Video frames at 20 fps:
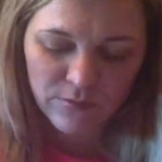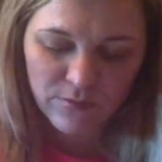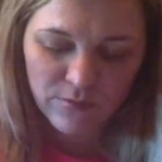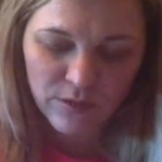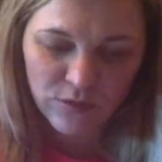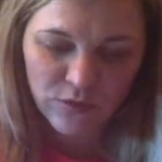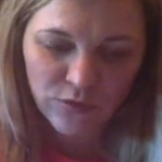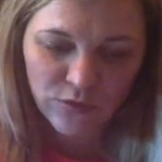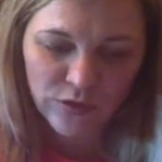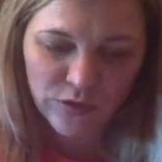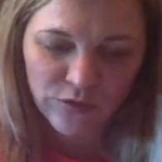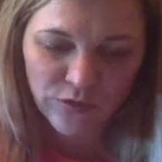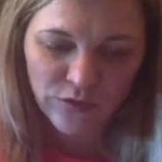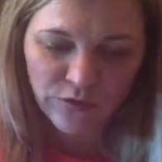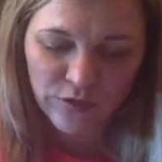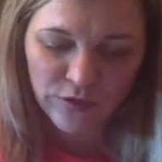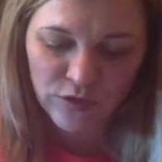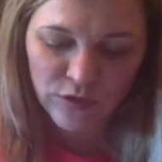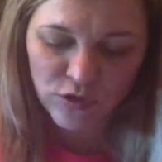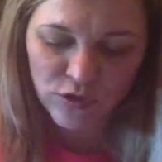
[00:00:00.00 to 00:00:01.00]
my transfer
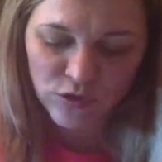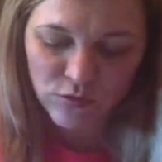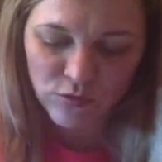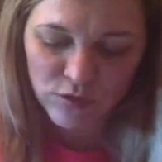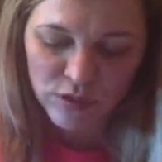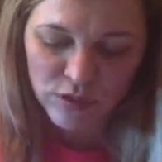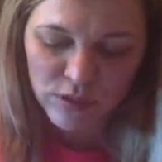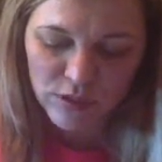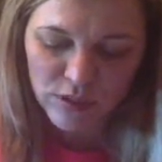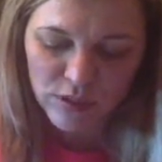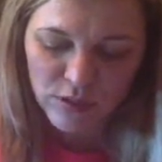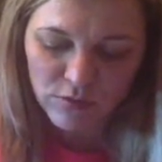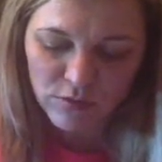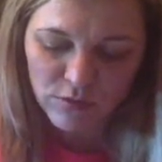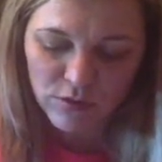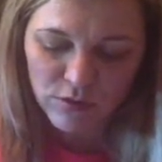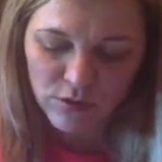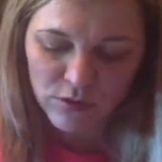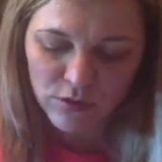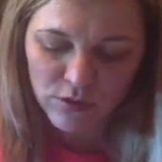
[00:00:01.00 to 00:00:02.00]
function, which is
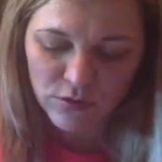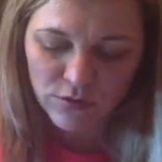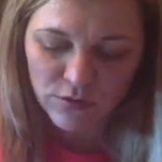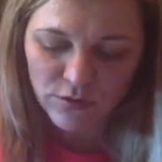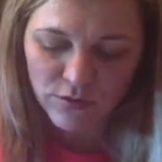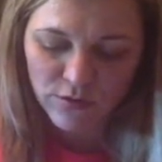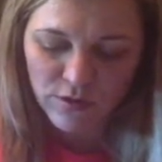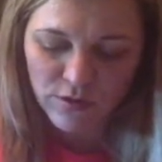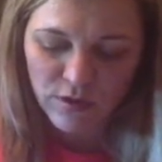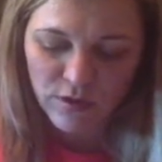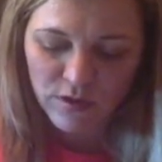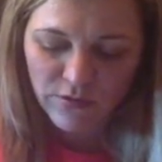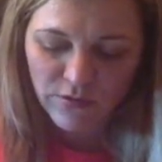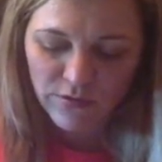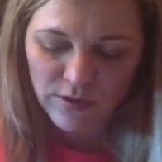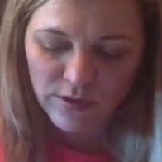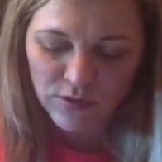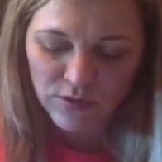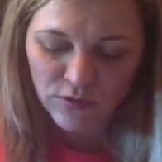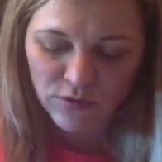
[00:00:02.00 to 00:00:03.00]
equal to
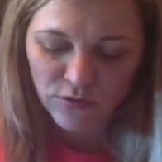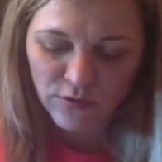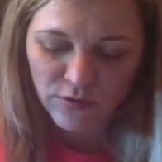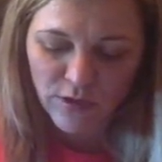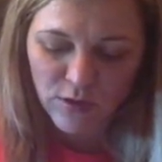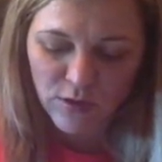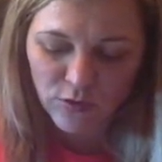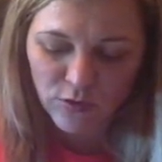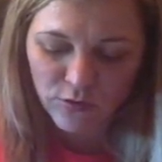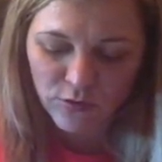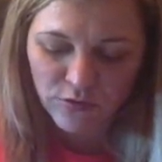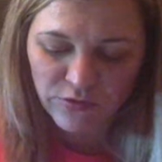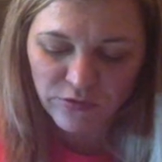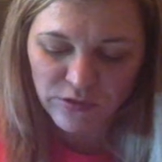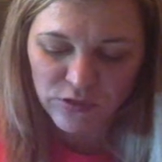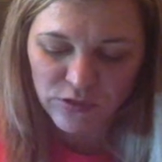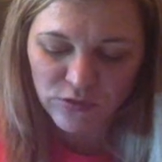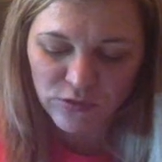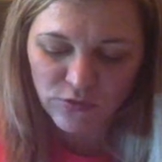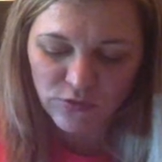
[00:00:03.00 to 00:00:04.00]
phase of v out over
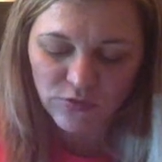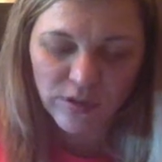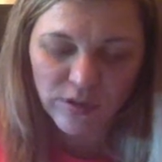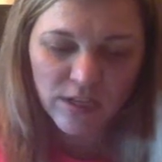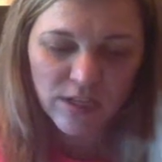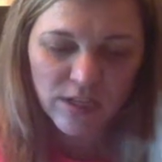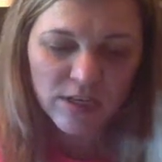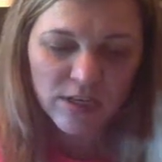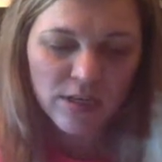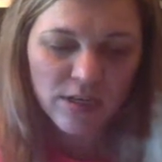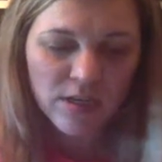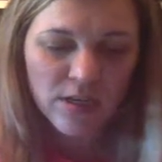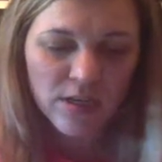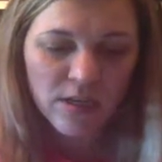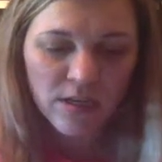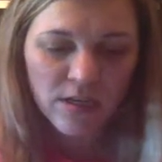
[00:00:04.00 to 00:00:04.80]
phase of v in,